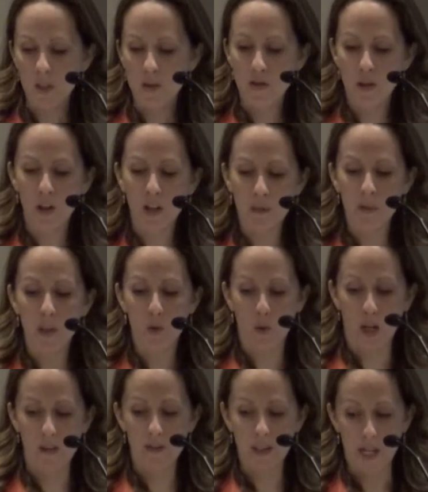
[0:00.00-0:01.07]
they're going to be
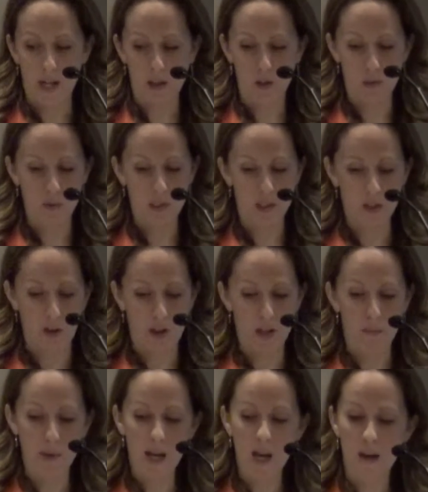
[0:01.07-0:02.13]
craving that gluten and dairy
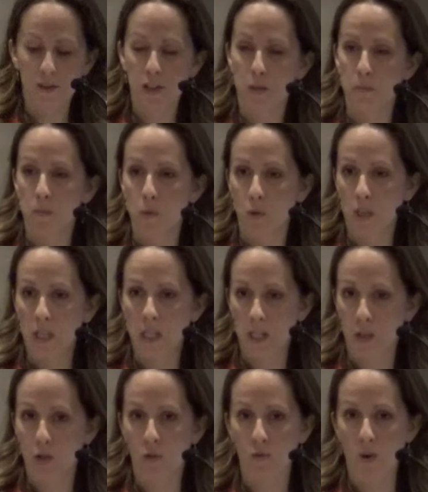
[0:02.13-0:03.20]
and may have some
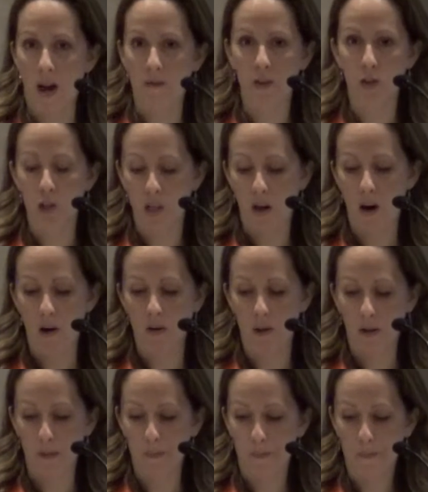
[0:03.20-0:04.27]
moodiness or ravishing
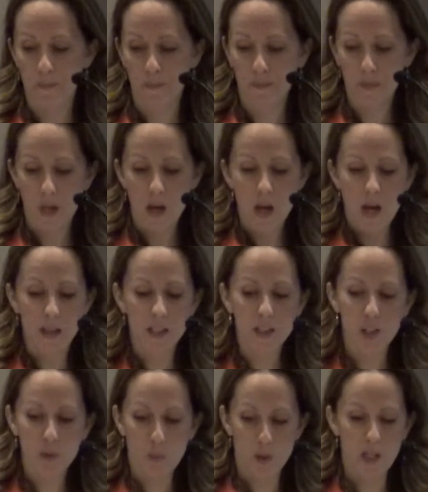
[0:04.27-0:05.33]
hunger. And
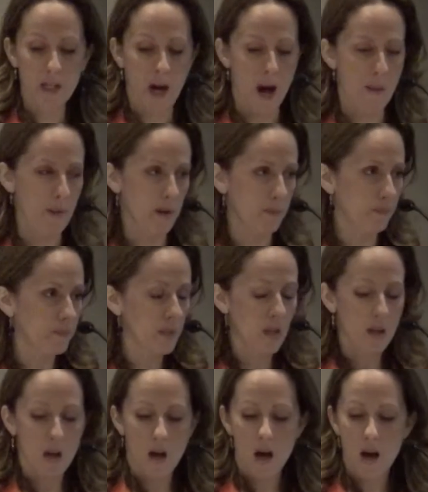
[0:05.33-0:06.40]
this is pretty common.
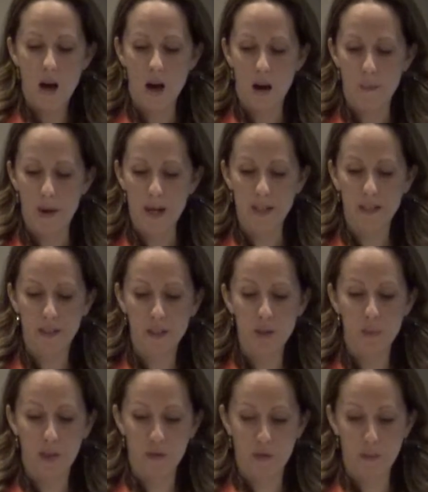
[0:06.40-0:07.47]
I can
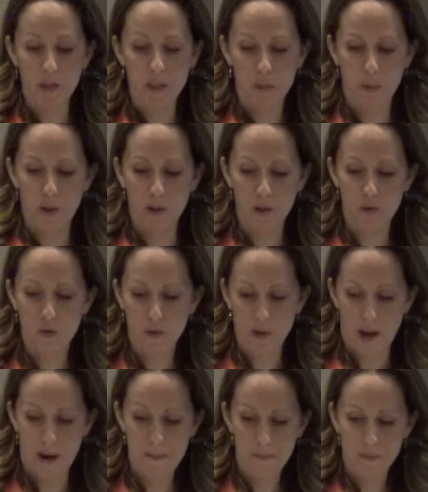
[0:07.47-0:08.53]
speak from experience for
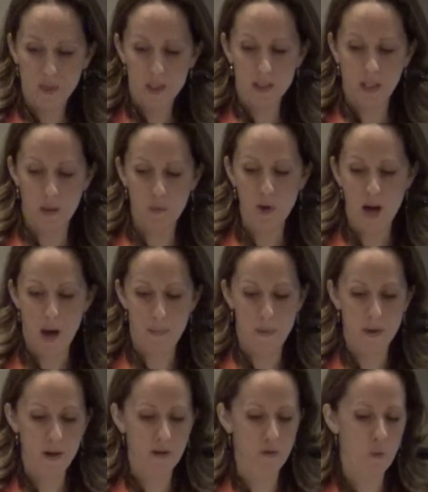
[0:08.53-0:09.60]
that. The same will
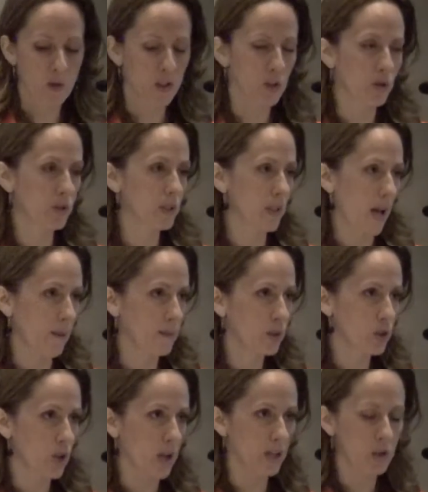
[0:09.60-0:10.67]
happen if once you're
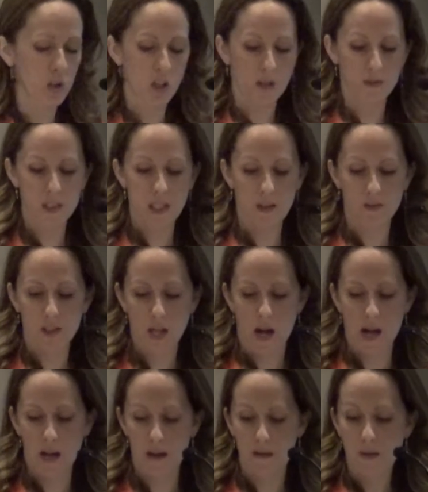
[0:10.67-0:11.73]
established on a GFCF
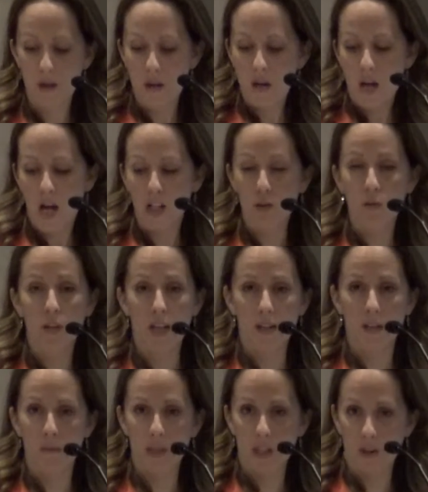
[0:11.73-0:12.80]
diet and you let
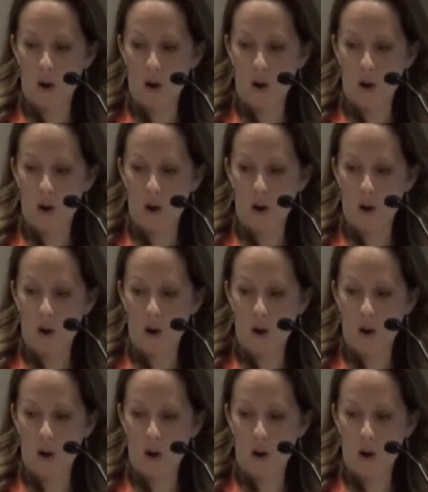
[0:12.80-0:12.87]
them eat